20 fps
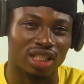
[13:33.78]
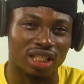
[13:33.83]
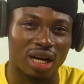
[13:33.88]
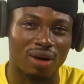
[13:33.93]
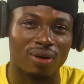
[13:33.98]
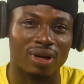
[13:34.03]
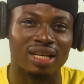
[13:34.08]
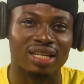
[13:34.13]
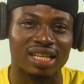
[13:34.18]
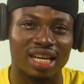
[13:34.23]

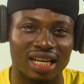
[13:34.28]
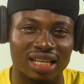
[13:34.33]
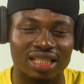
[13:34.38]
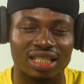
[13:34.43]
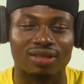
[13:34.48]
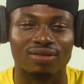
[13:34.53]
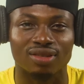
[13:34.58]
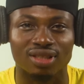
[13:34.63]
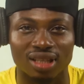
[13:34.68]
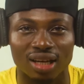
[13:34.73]
sharing
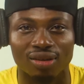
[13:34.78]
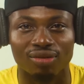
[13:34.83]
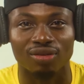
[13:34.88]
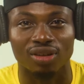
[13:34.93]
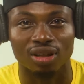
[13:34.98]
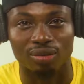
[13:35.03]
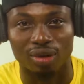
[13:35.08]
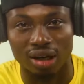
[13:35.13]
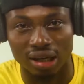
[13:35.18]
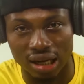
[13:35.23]
negative stuff
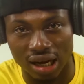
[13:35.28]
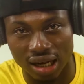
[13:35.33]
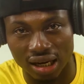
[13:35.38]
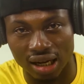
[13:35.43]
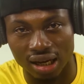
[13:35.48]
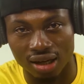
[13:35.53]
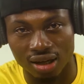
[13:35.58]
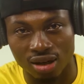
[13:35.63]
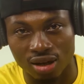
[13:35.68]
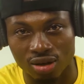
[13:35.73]
about
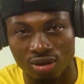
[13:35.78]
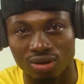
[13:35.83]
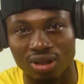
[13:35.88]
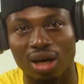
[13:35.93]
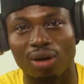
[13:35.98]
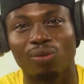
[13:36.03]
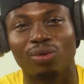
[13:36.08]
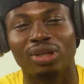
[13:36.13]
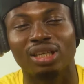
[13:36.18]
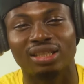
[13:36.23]
Ghana. So
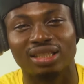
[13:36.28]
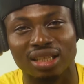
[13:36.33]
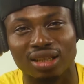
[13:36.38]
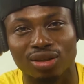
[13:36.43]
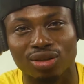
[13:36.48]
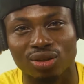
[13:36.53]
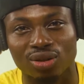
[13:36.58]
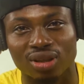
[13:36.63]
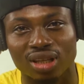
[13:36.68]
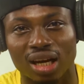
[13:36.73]
that really
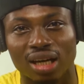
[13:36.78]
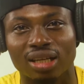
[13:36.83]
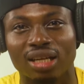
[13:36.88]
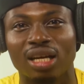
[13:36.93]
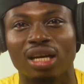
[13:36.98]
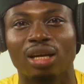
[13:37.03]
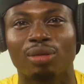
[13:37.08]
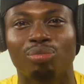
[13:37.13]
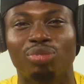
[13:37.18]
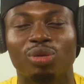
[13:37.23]
tells you
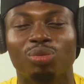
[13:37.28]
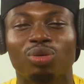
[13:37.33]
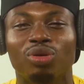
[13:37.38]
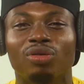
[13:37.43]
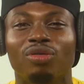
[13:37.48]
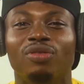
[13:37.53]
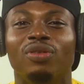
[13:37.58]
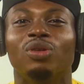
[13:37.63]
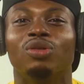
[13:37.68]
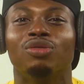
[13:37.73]
that
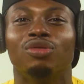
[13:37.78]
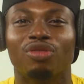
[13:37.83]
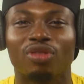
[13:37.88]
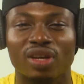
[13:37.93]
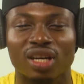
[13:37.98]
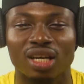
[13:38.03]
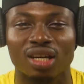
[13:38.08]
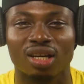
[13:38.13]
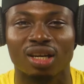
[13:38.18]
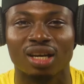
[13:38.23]
people feel
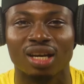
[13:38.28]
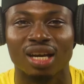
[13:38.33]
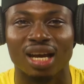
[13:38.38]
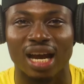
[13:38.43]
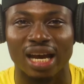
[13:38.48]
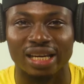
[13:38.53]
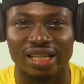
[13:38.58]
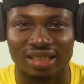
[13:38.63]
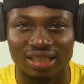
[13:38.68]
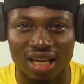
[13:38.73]
free
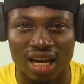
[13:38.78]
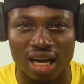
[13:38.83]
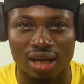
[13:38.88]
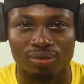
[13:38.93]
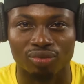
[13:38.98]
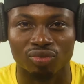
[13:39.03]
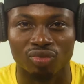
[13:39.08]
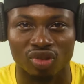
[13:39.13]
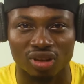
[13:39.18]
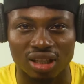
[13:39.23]

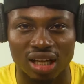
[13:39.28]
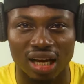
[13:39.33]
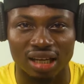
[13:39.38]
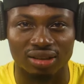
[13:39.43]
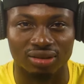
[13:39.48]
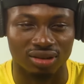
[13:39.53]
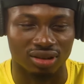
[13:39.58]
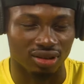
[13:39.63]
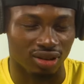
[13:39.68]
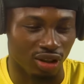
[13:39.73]
anytime
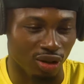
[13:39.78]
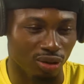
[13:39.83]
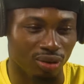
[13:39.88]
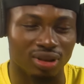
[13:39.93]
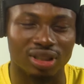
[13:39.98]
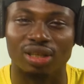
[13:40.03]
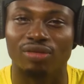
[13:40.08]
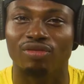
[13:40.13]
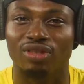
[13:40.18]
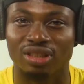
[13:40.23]
that, you know,
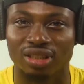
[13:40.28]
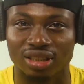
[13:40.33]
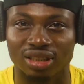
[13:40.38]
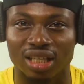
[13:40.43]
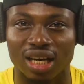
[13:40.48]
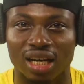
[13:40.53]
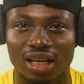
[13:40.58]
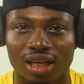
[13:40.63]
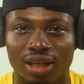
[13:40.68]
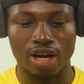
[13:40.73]
they visit
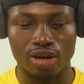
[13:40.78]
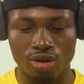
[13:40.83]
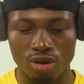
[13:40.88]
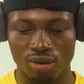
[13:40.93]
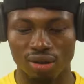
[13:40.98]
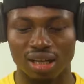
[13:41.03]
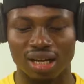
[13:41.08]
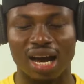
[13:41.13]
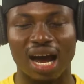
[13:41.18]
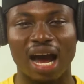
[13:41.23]
Ghana. I
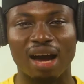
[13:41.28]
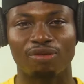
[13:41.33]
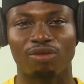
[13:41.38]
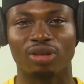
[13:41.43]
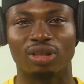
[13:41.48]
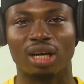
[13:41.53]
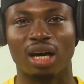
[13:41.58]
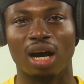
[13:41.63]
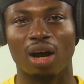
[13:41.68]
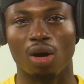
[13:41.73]
know that
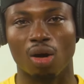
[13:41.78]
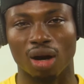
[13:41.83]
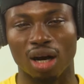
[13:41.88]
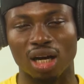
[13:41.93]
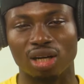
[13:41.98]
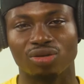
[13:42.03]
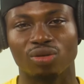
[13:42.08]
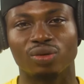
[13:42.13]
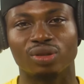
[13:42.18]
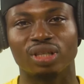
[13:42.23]
Africa or
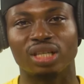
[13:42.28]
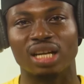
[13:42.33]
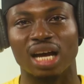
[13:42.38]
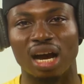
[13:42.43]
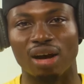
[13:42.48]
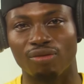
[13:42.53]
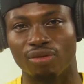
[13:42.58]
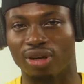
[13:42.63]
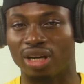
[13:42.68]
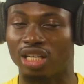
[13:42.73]
countries within
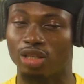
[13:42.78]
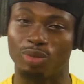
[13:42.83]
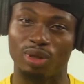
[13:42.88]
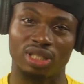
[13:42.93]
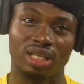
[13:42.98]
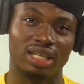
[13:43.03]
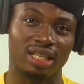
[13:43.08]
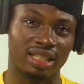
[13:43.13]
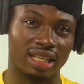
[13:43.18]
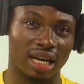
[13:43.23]
Africa,
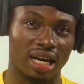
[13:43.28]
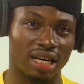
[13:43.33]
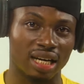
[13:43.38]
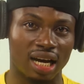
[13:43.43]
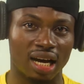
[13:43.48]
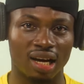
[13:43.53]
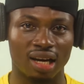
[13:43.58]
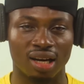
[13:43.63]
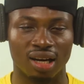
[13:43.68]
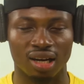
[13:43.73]
especially
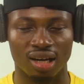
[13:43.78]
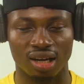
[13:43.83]
Ghana,